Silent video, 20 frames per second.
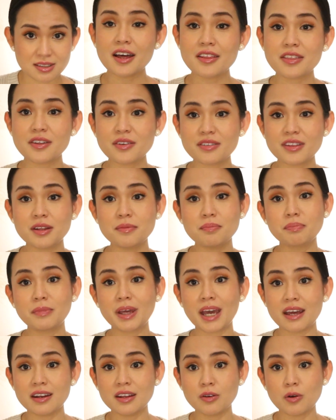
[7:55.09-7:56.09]
Other than
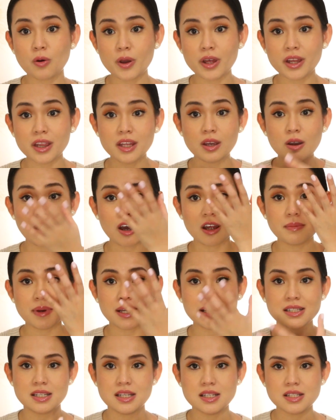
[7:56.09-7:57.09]
getting oily on
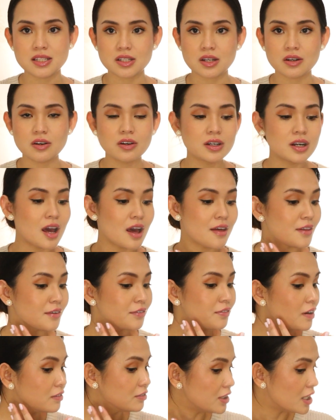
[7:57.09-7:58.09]
my T-zone, the
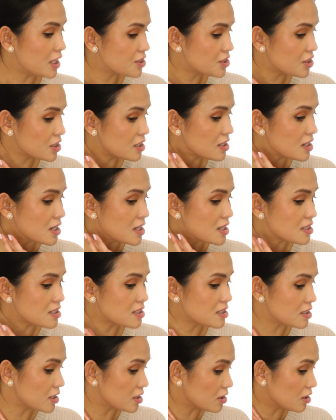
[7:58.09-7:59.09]
foundation
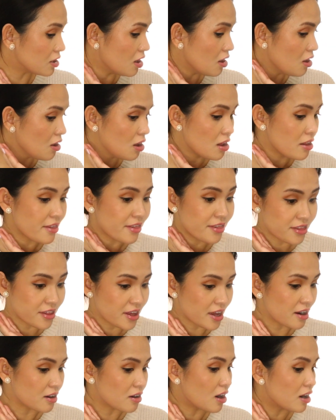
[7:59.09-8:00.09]
is still
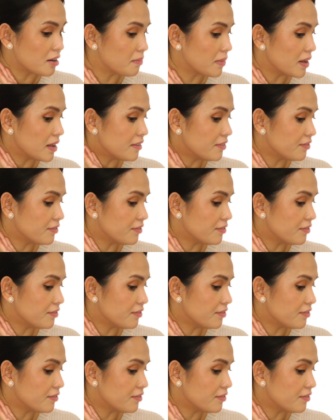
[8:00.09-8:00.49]
there on my